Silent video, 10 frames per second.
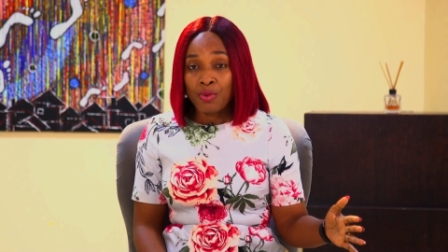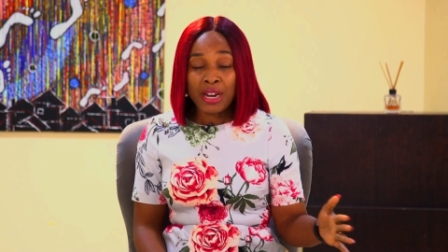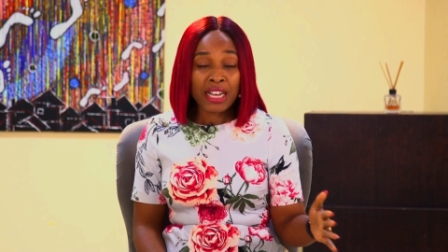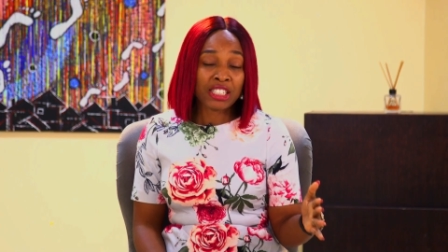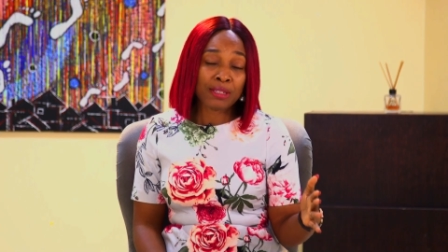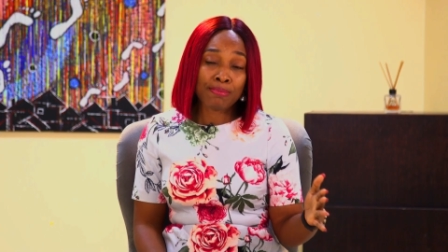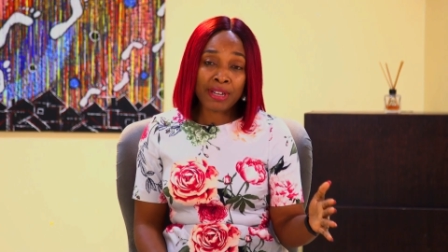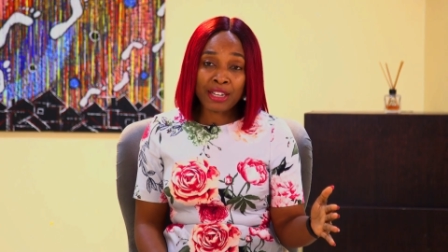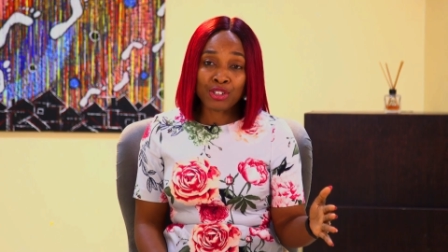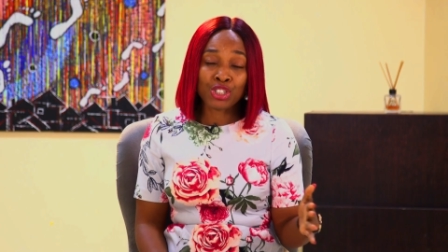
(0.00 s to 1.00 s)
Whether she
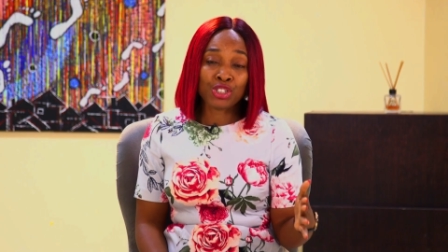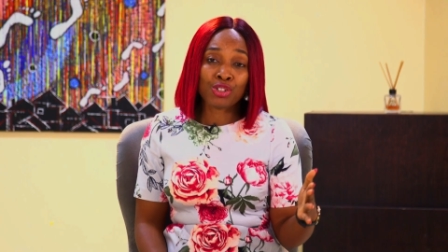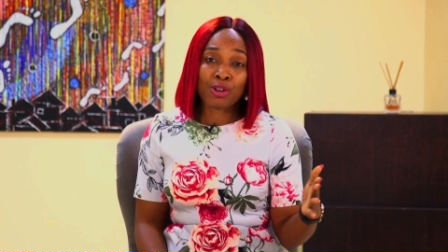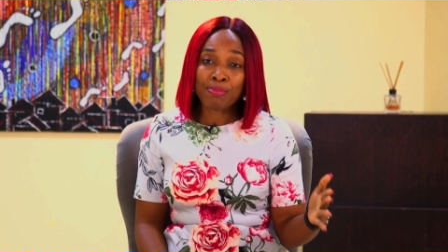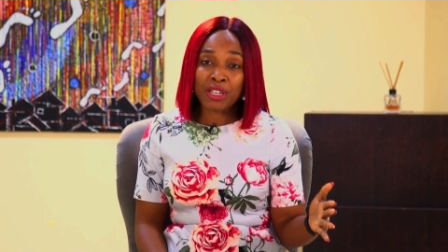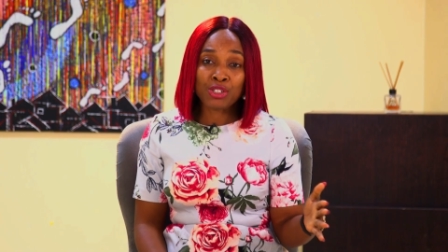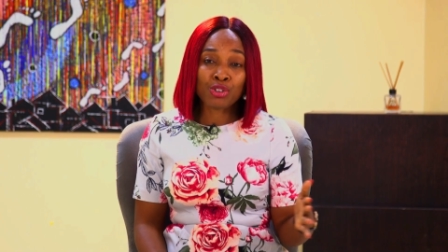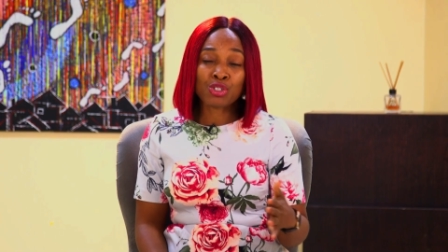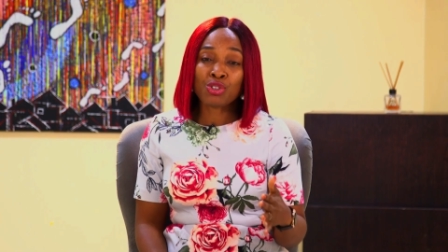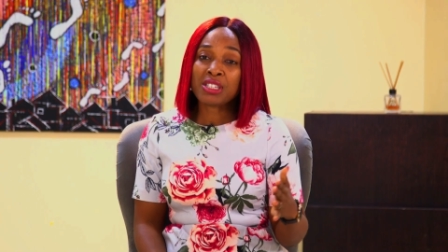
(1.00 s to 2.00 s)
bled or she did not bleed
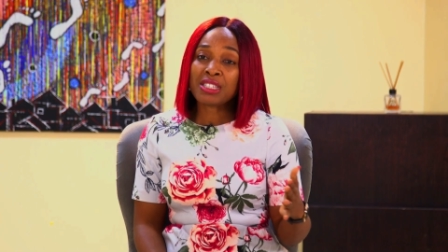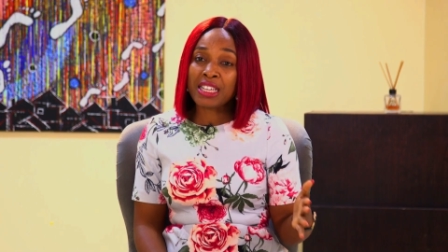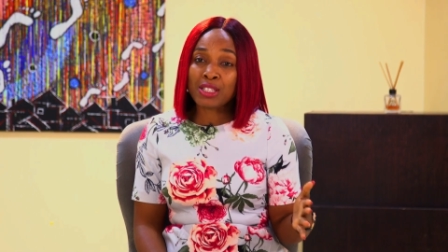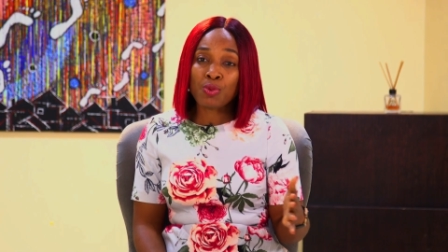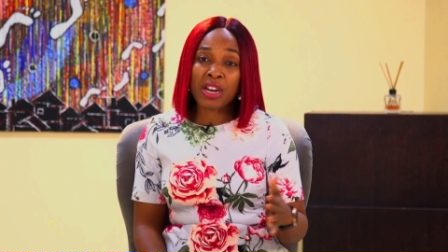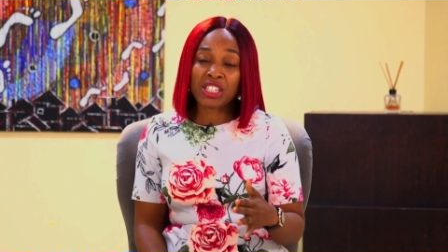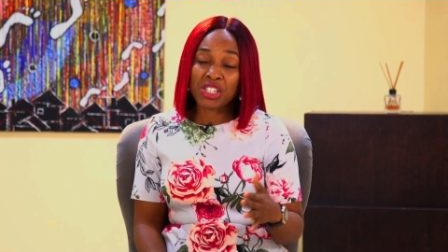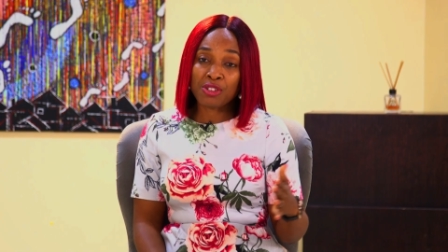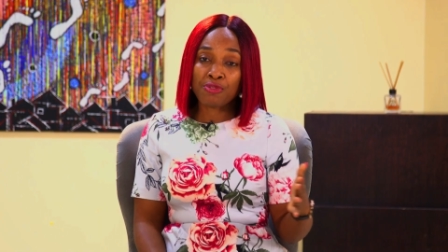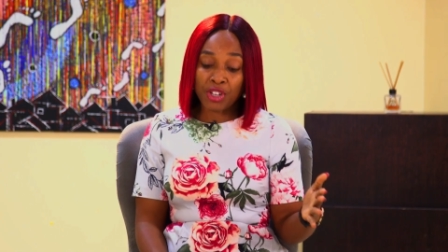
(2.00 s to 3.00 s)
does not state whether
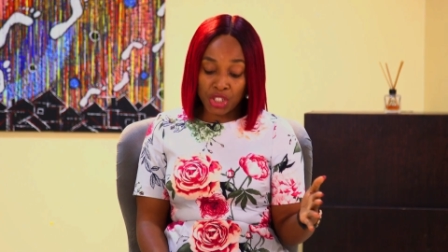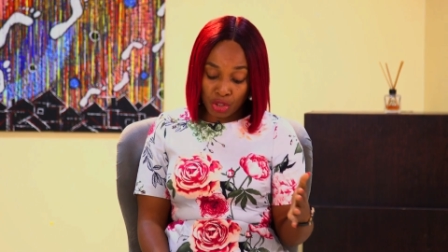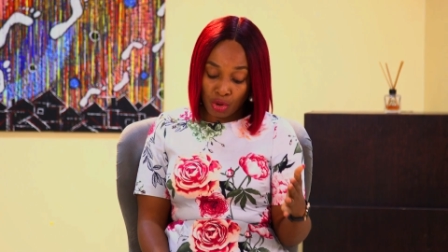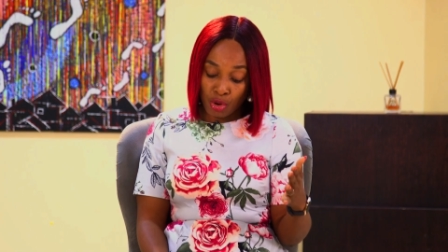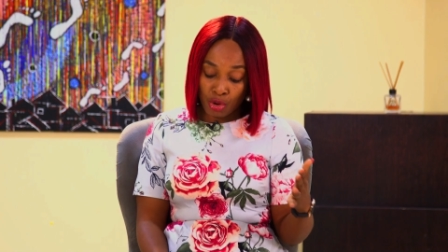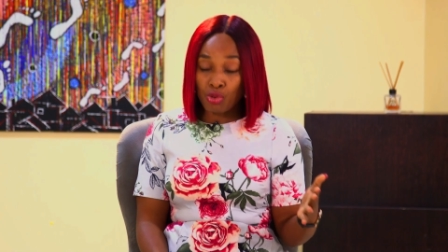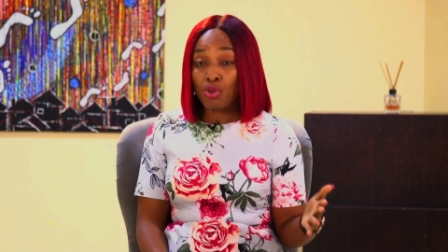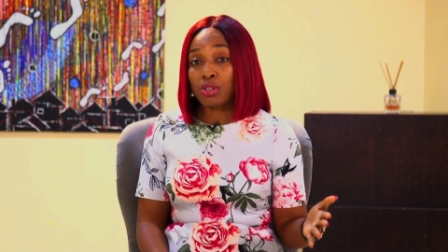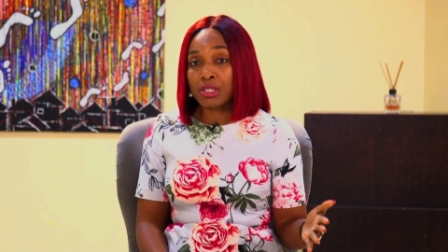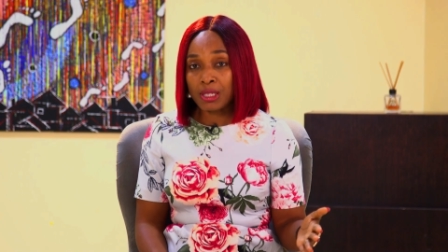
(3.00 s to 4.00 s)
she's a virgin or
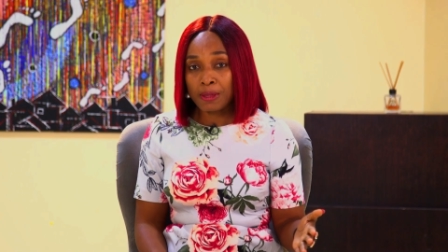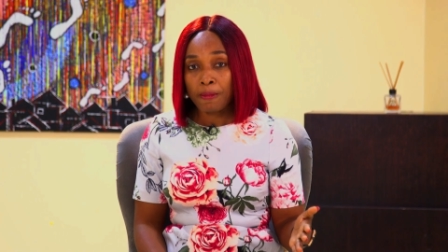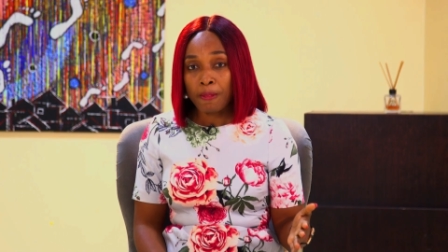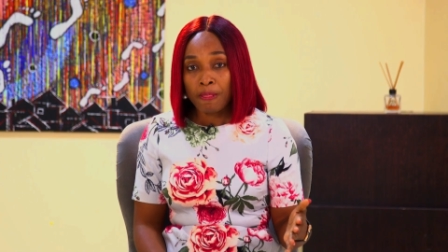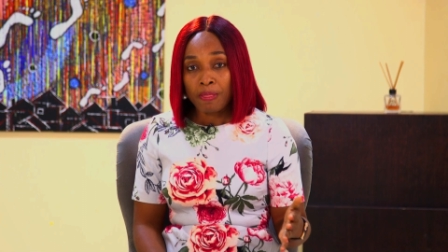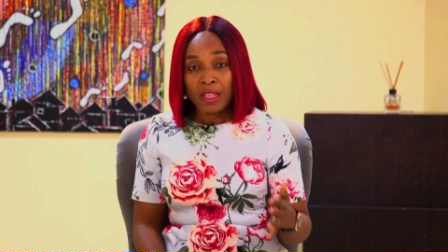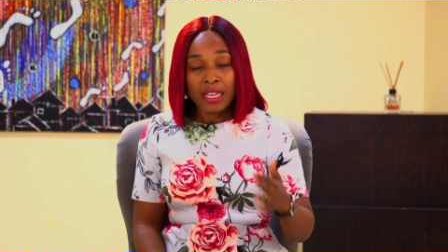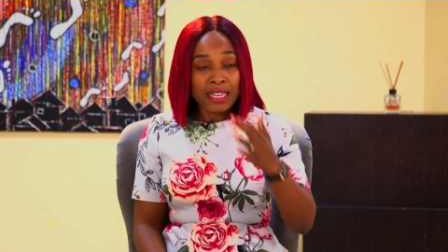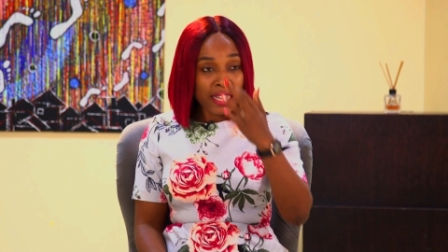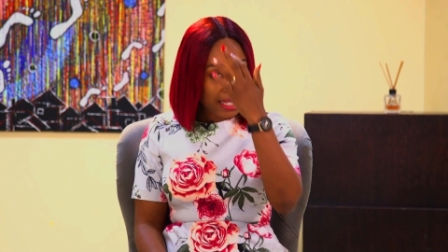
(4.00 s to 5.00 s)
not.
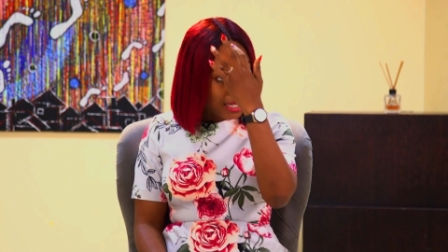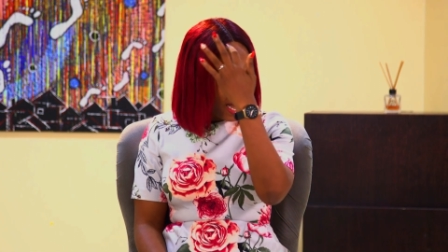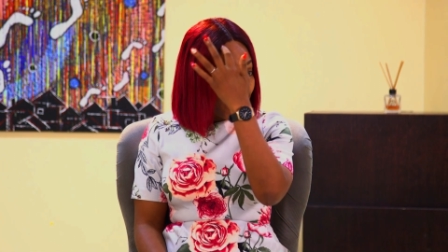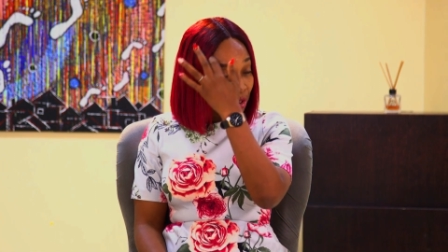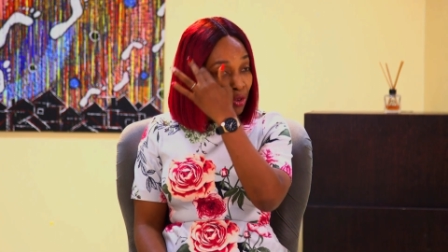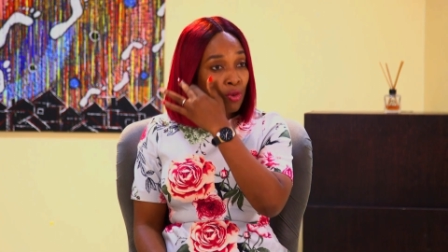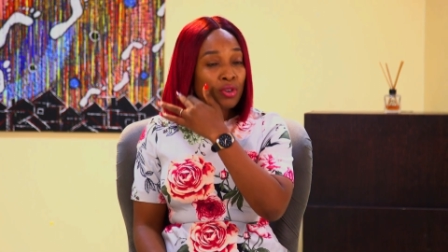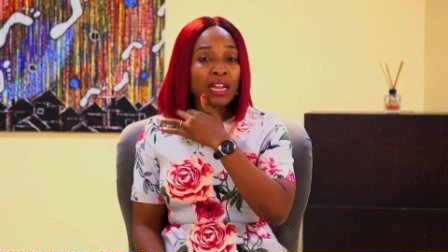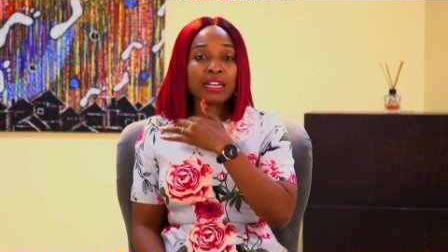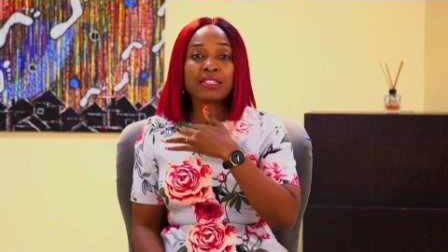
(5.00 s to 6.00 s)
Yes, I
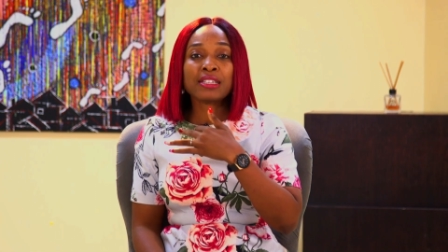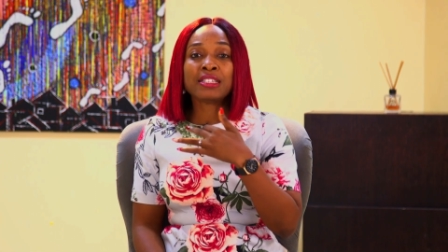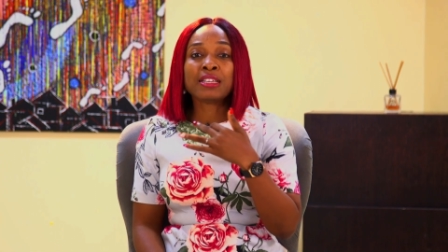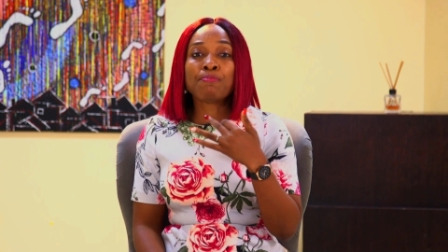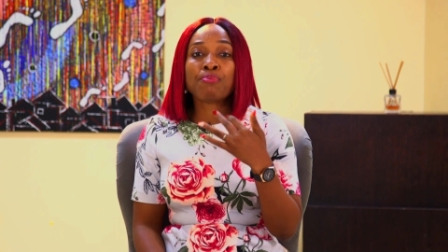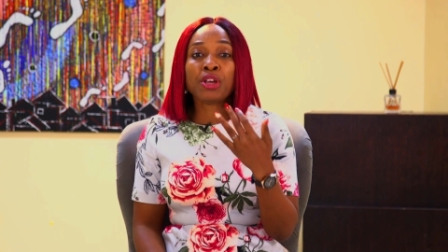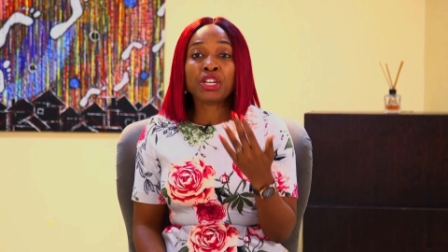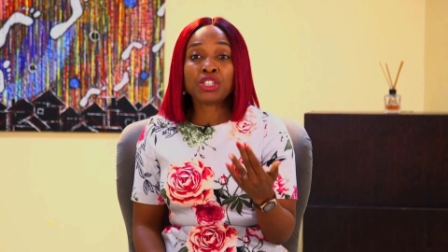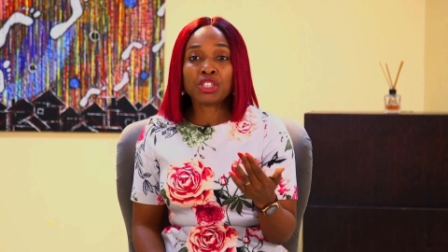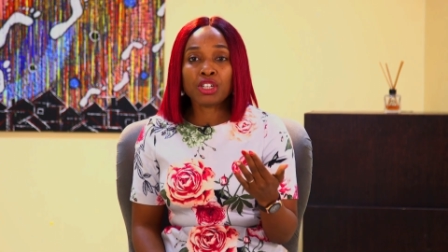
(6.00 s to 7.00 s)
know that is a
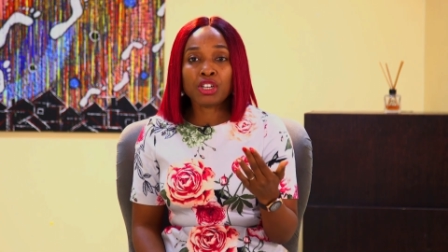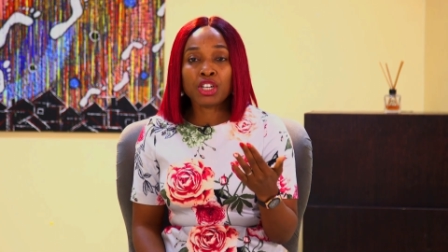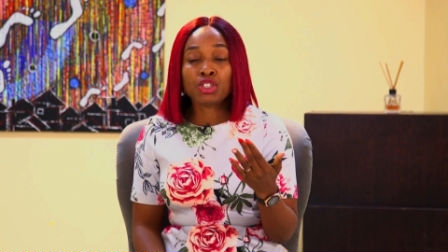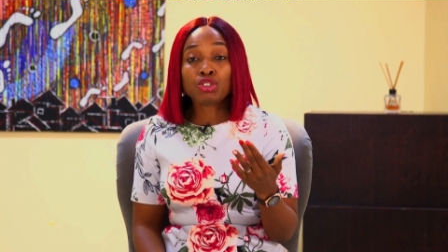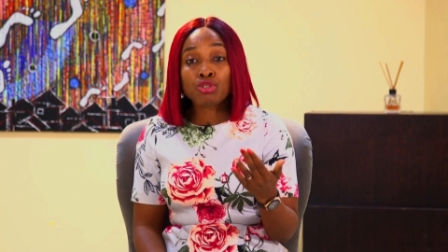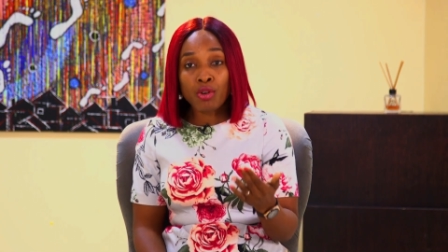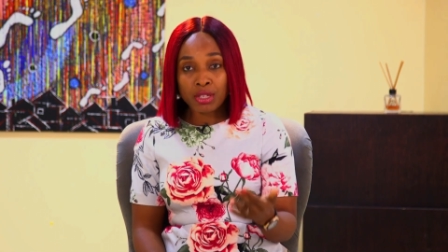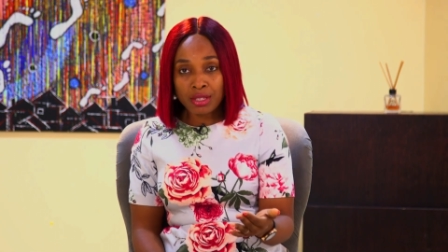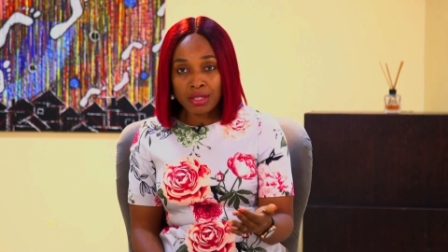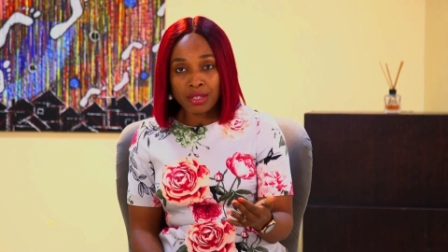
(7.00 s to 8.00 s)
bridge in
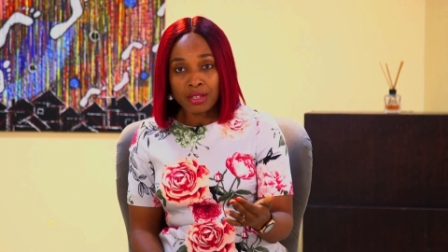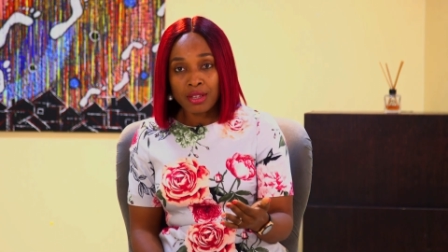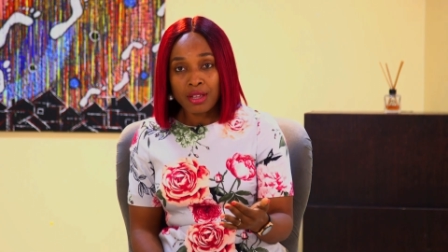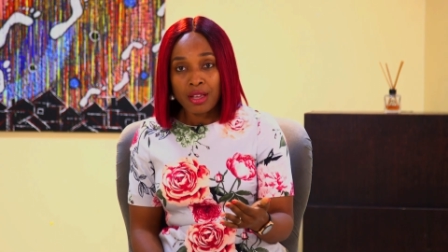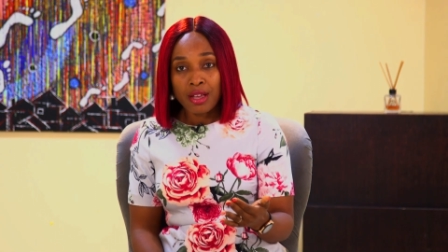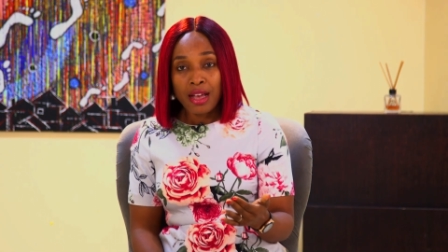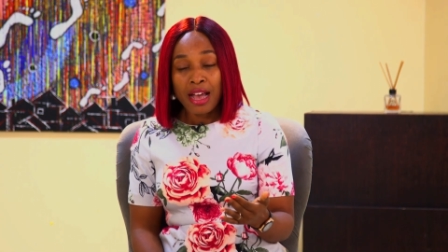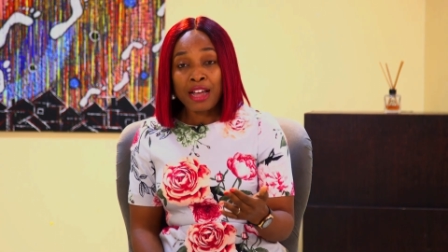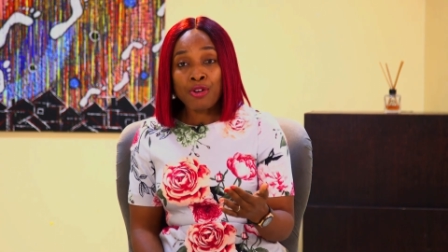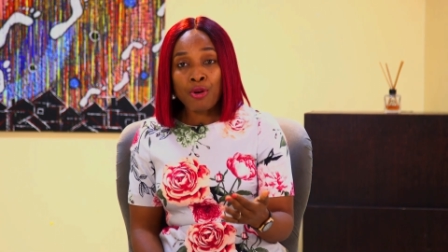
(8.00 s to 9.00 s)
trust
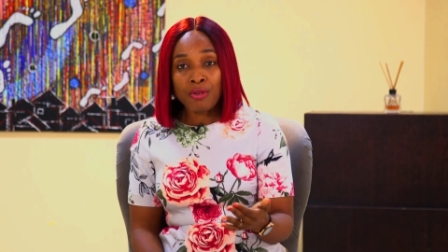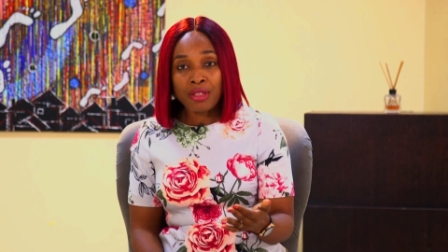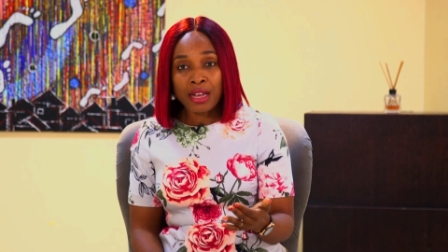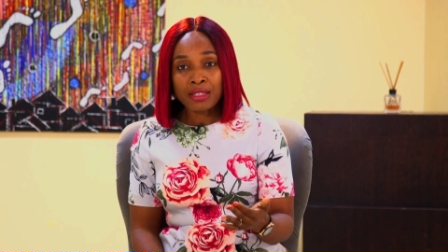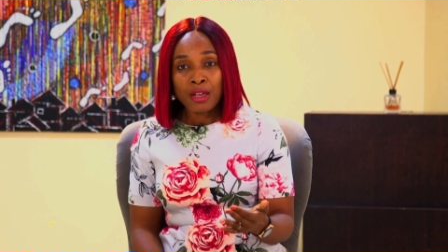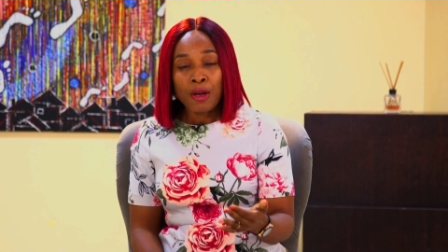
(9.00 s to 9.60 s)
and all that.